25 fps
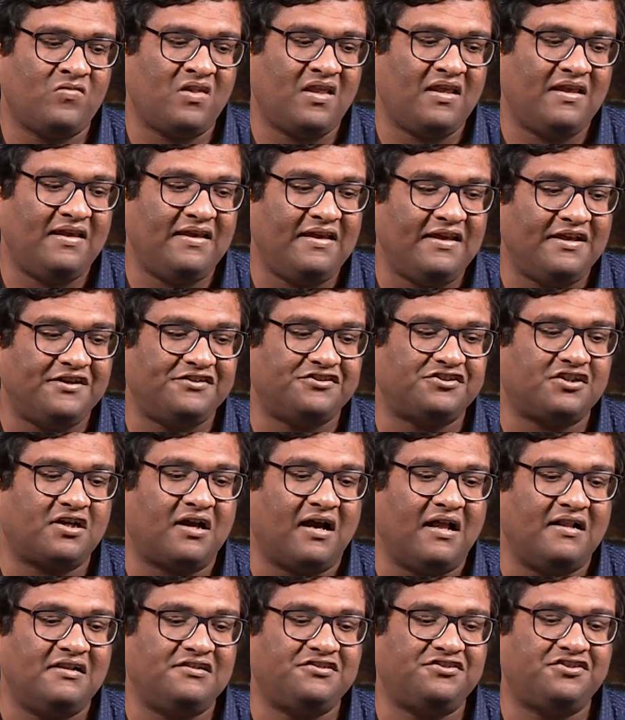Each
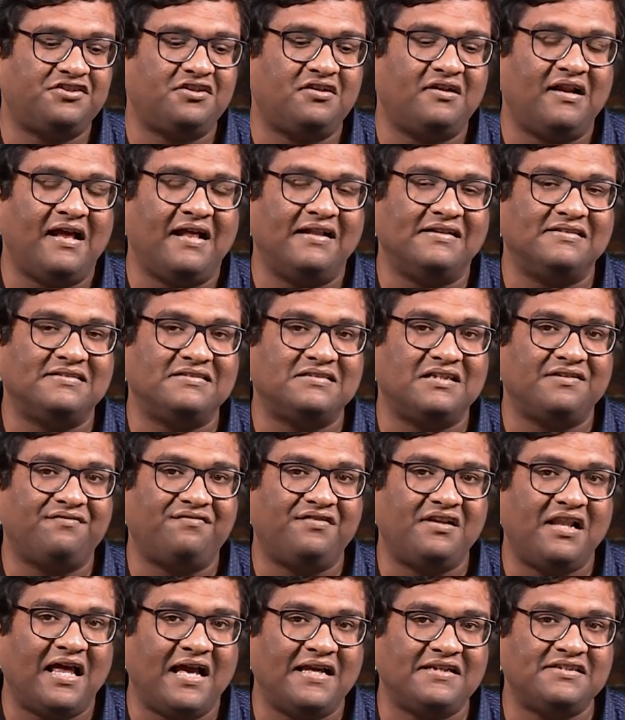culture and
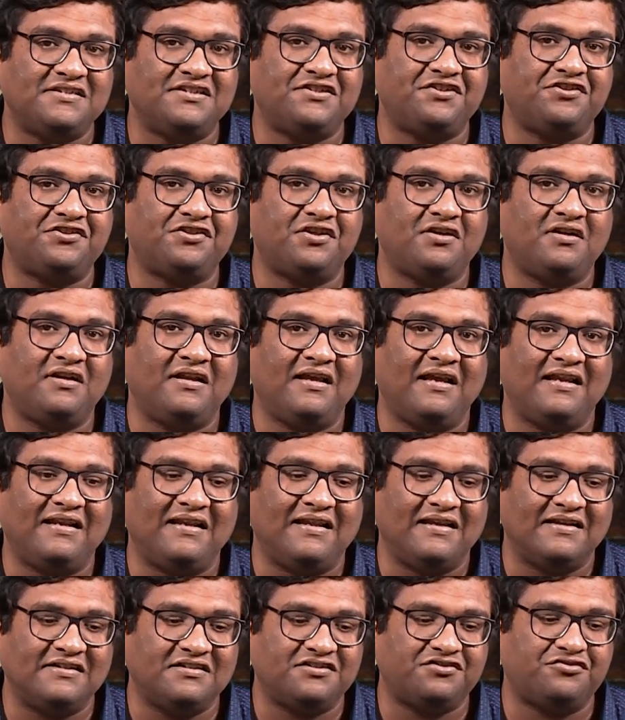civilization in
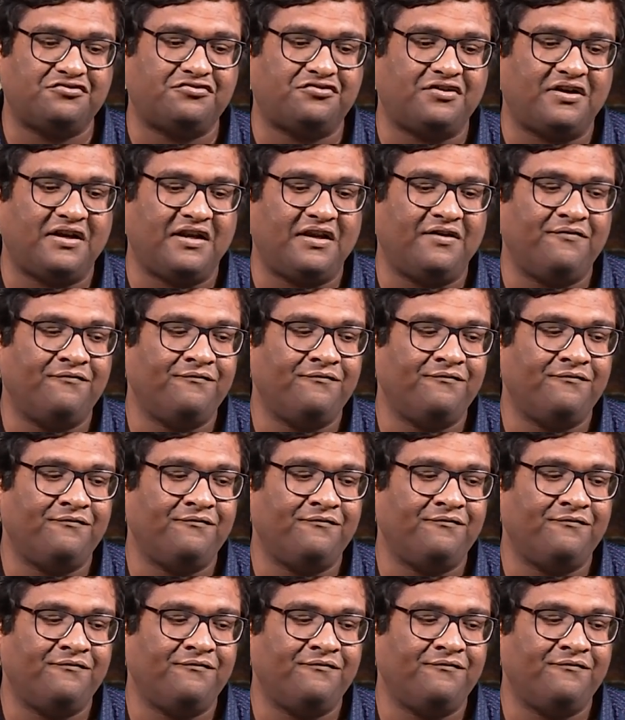history